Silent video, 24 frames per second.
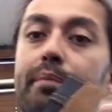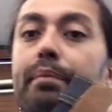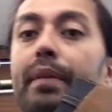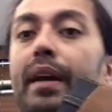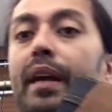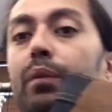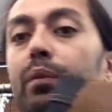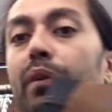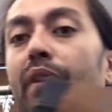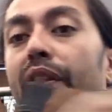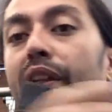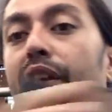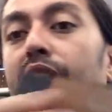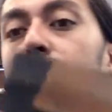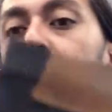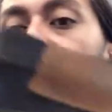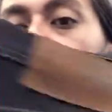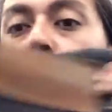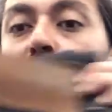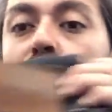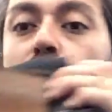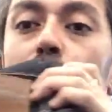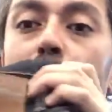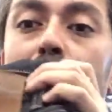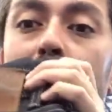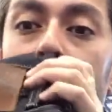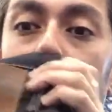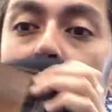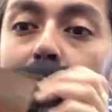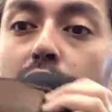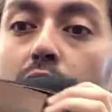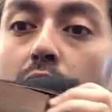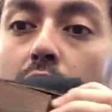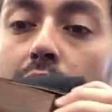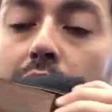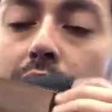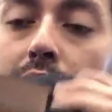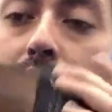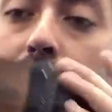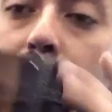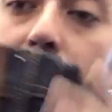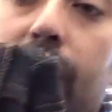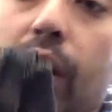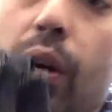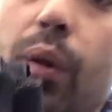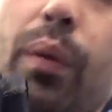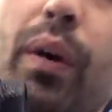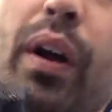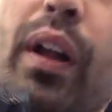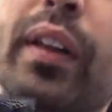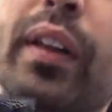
made with supima cotton. So